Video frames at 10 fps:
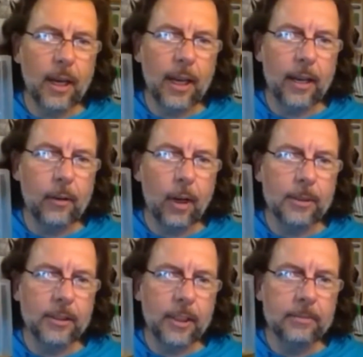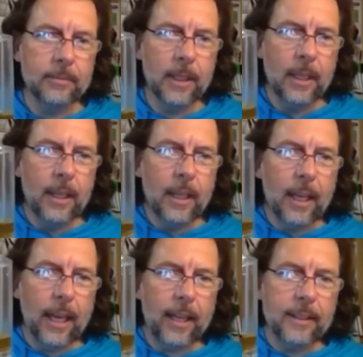Ed Robinson,
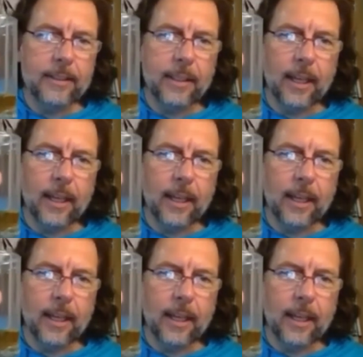and